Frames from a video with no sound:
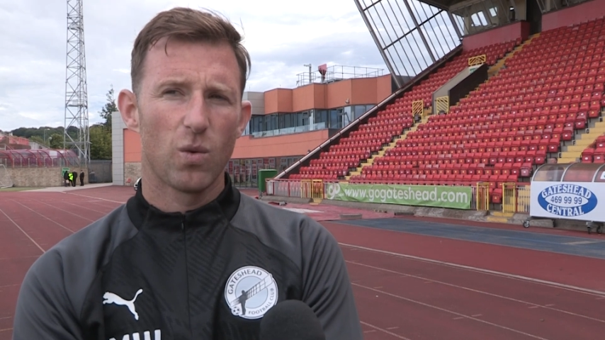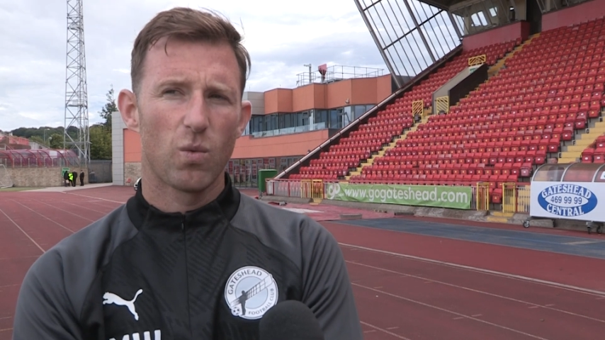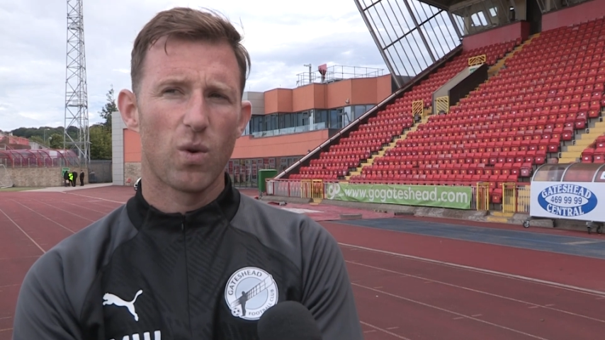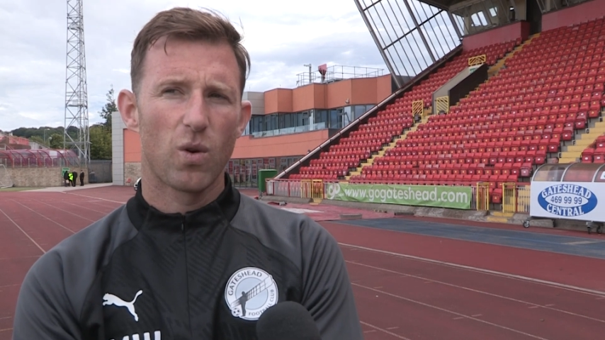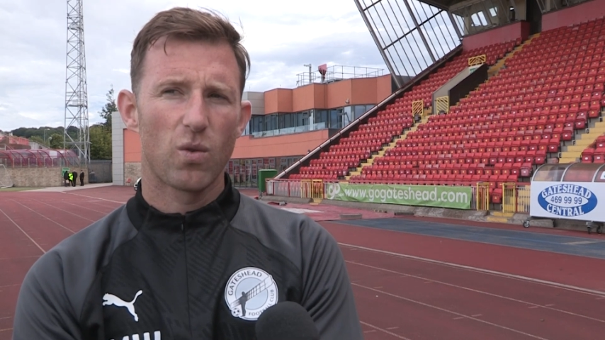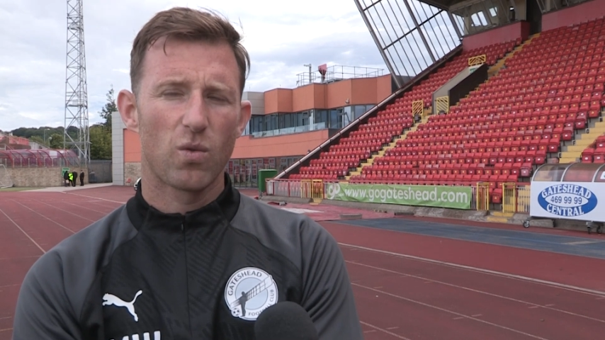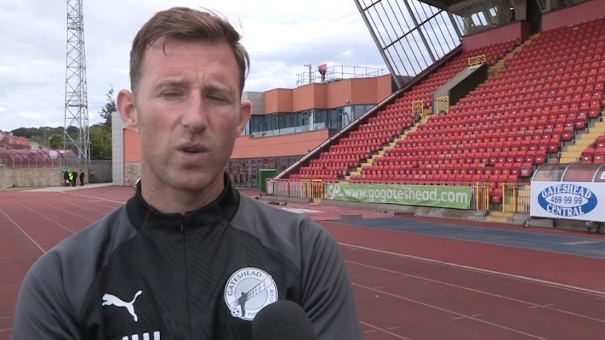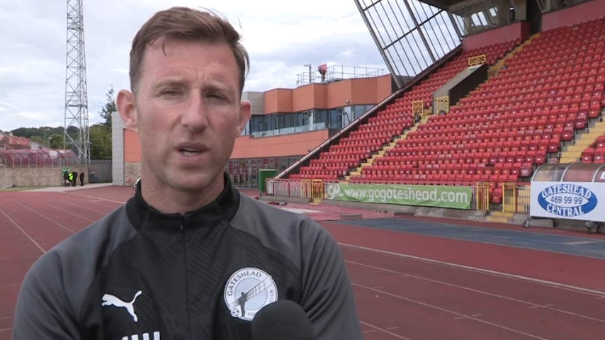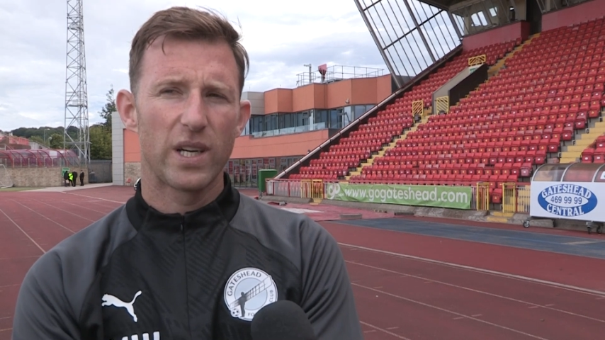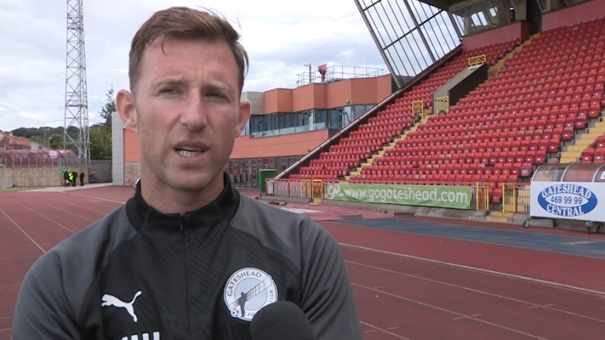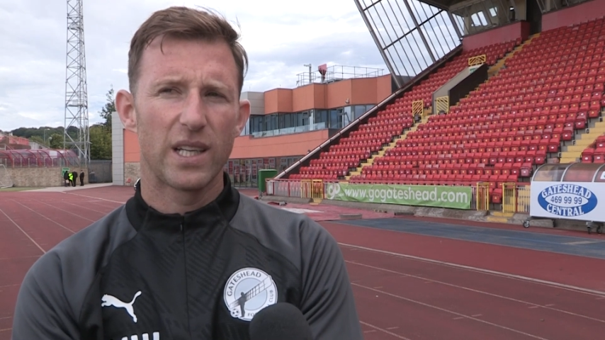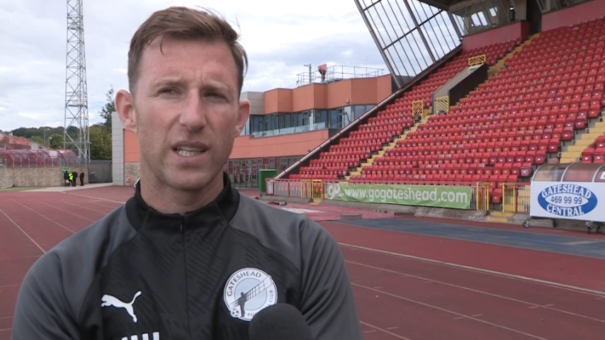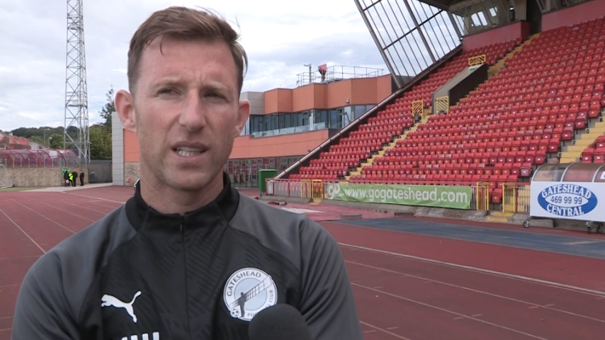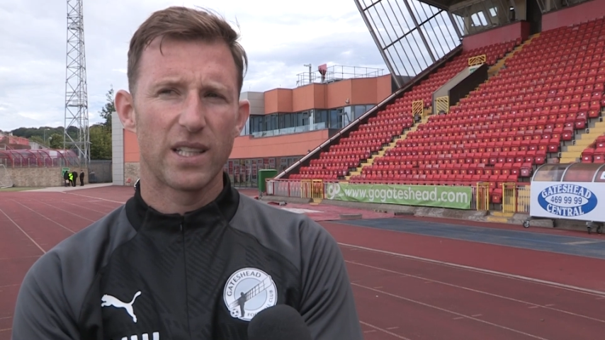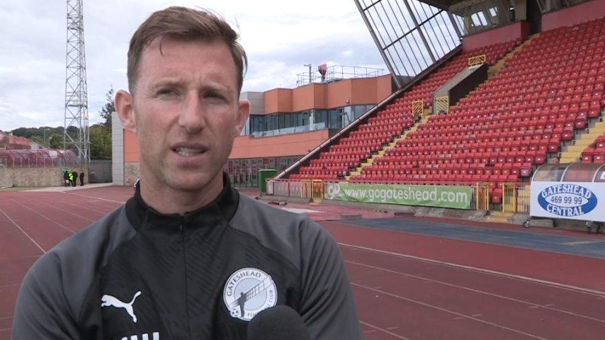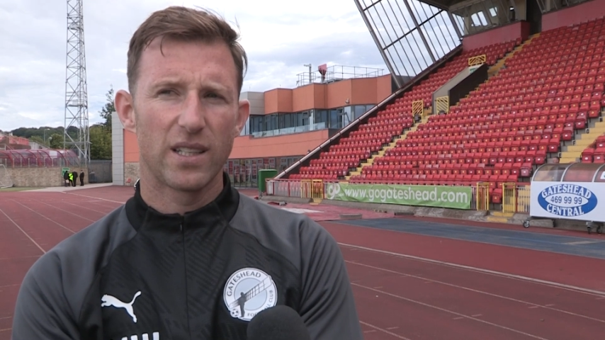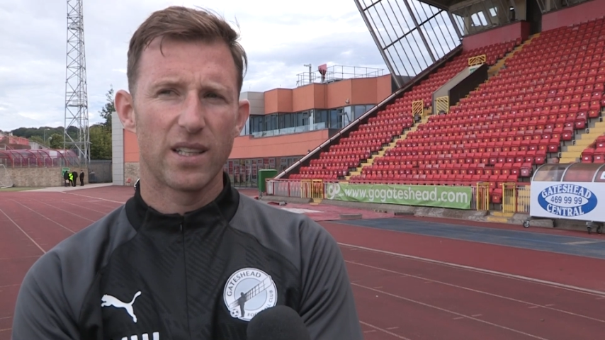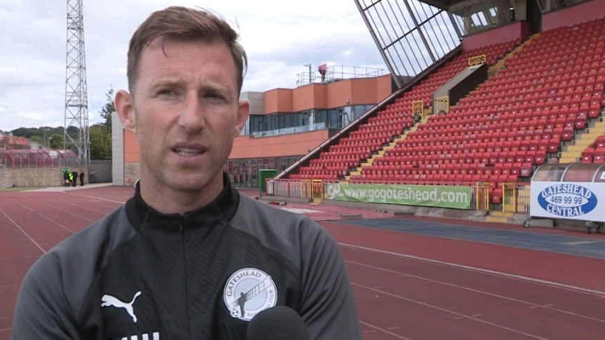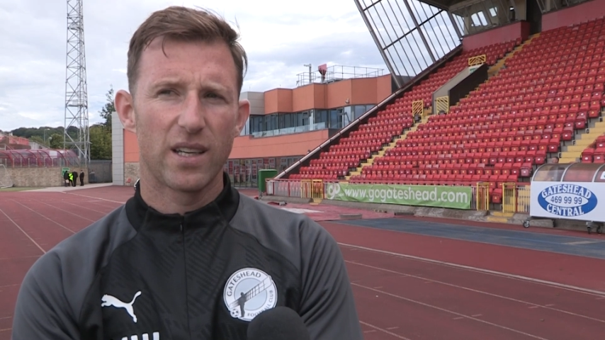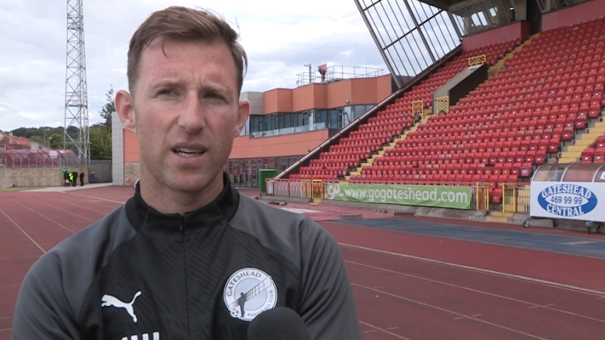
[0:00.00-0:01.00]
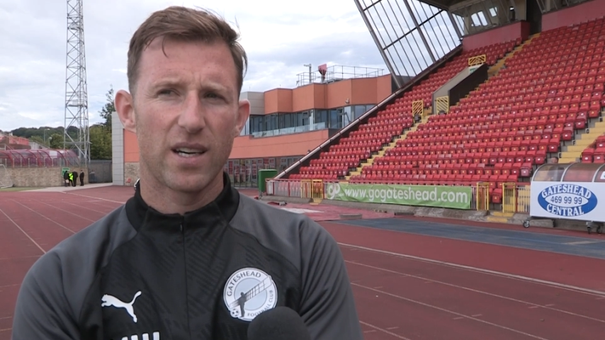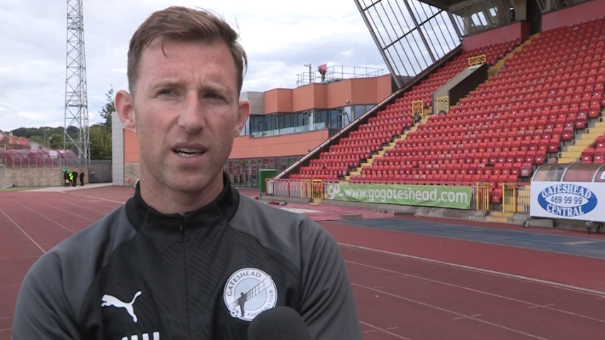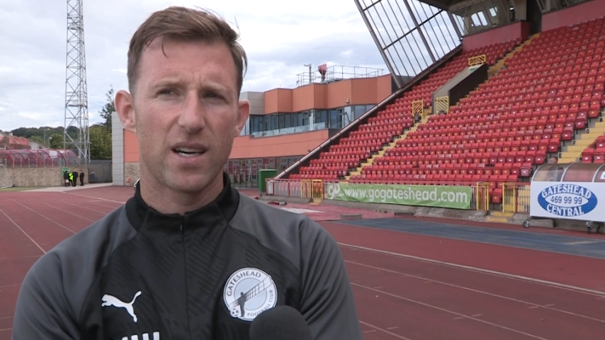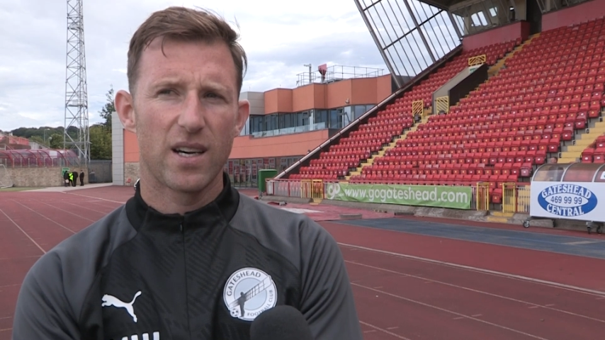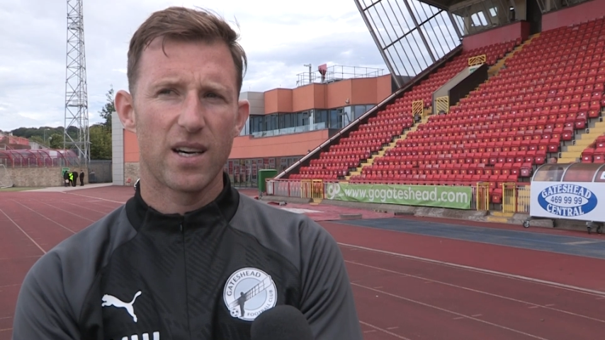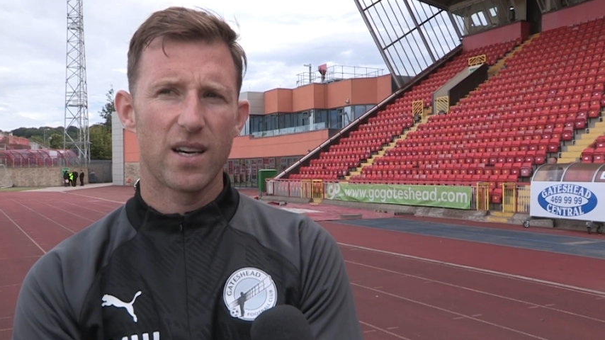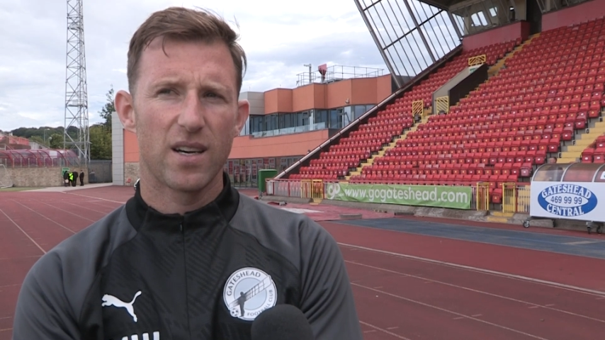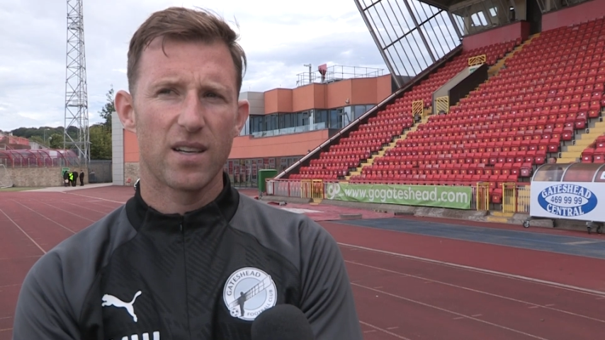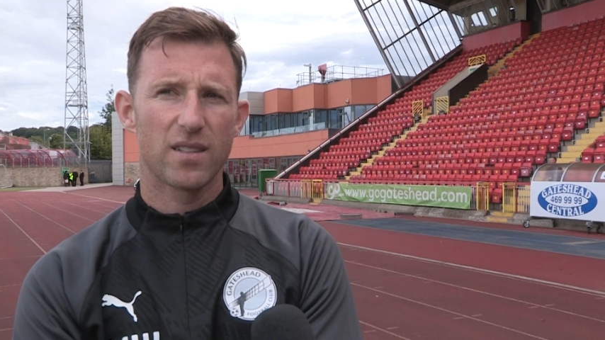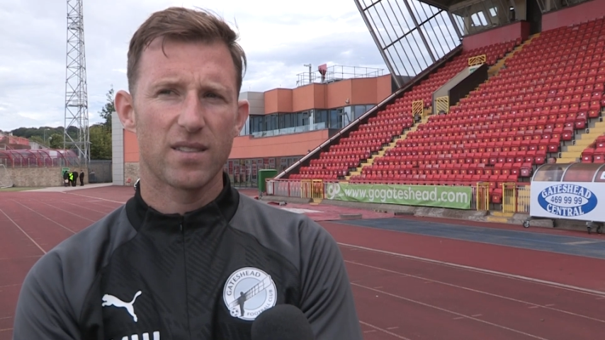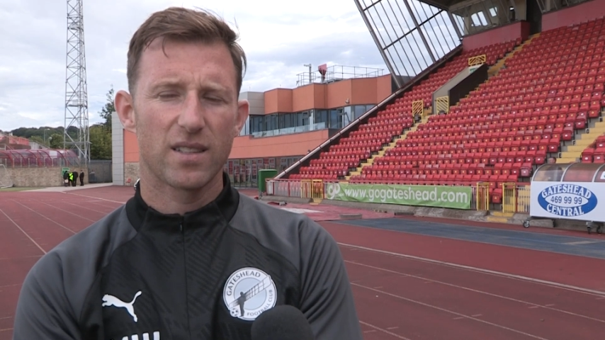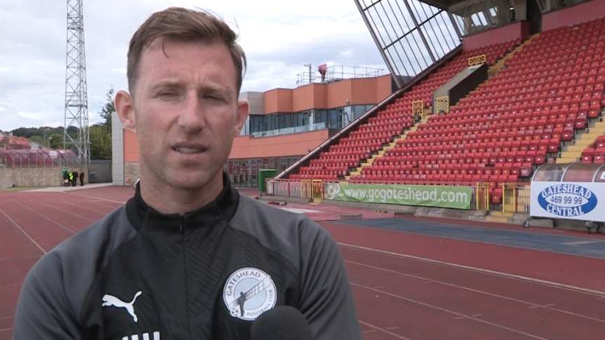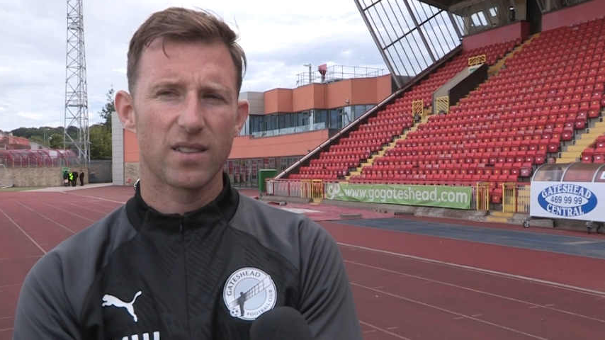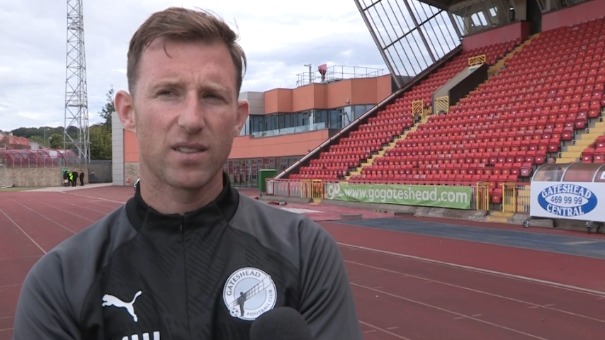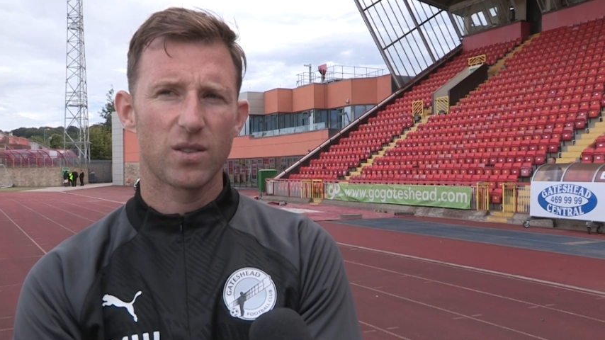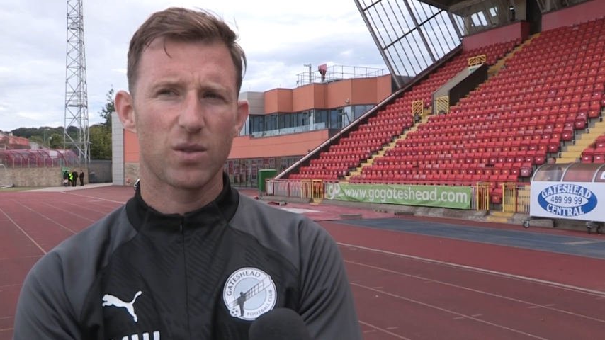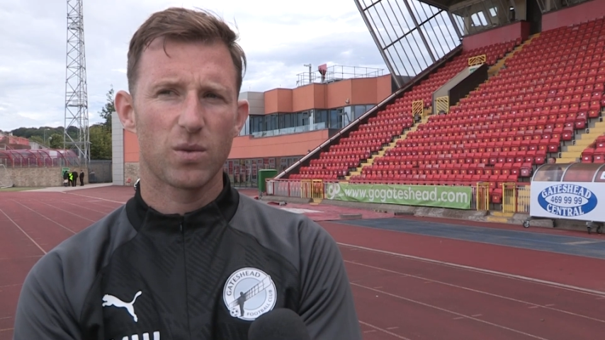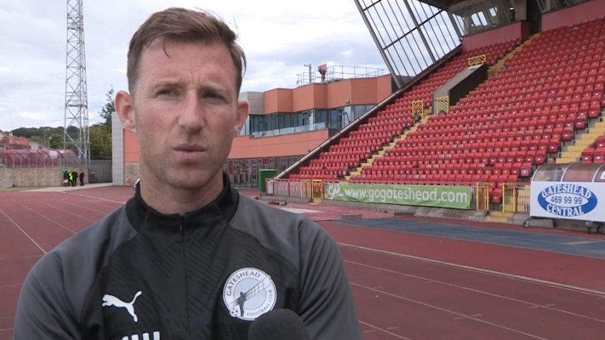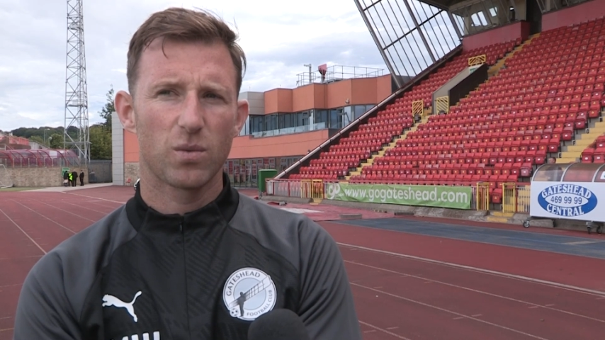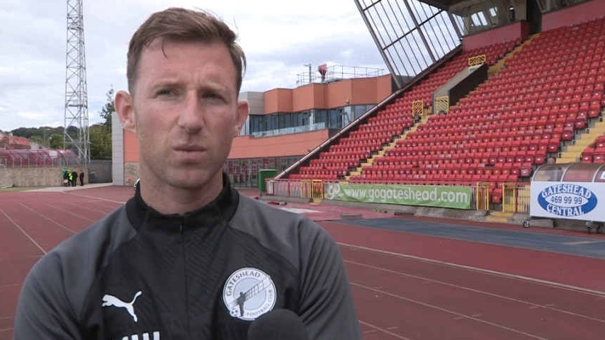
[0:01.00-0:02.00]
what really uh, I
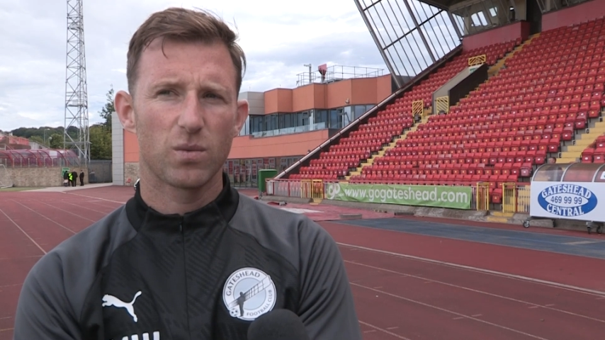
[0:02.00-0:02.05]
think